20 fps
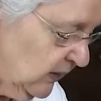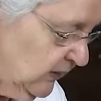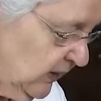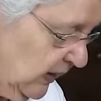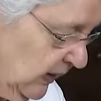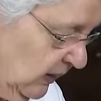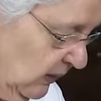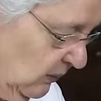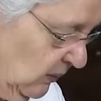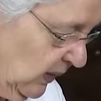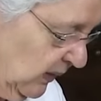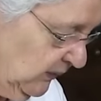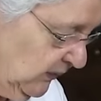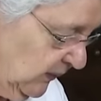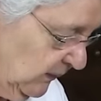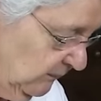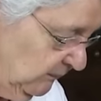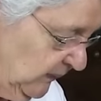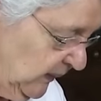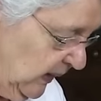Take it with
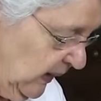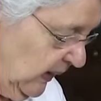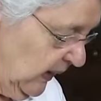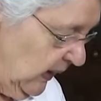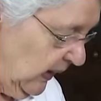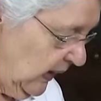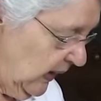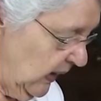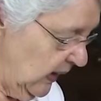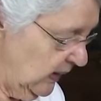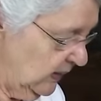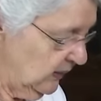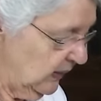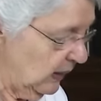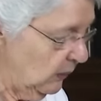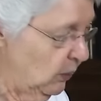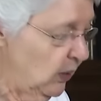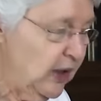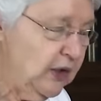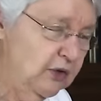you.
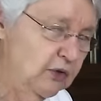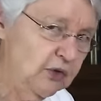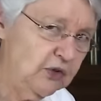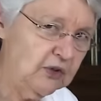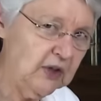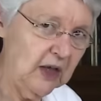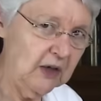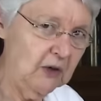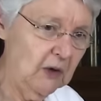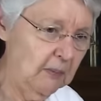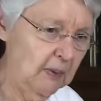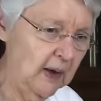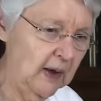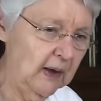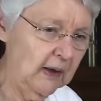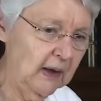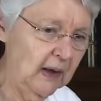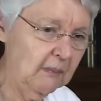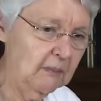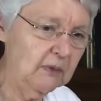And when you set your
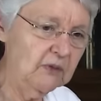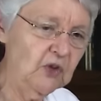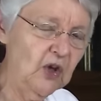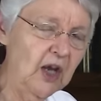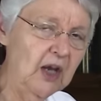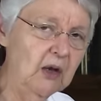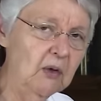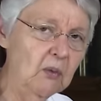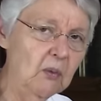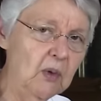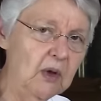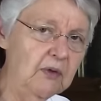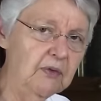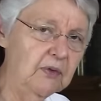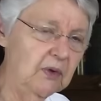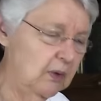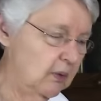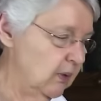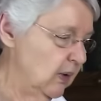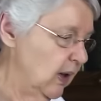painting up, take
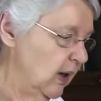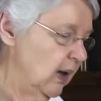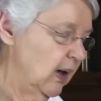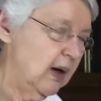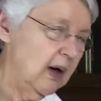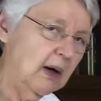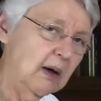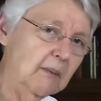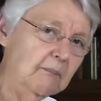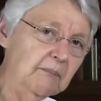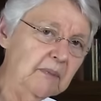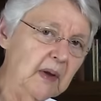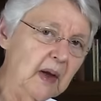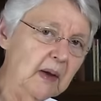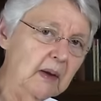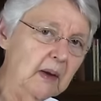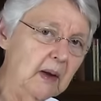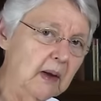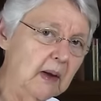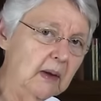with you uh,
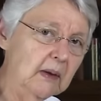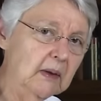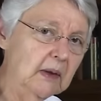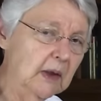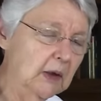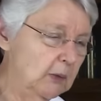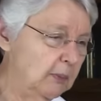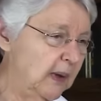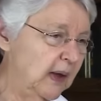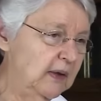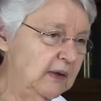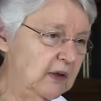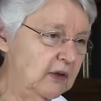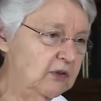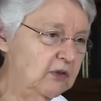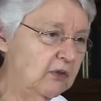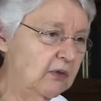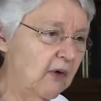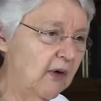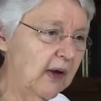a, a, little painting
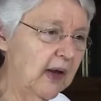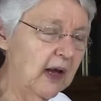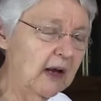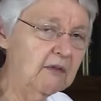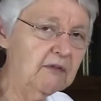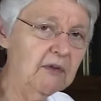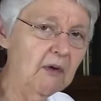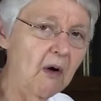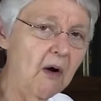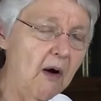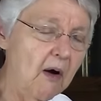that you've already got,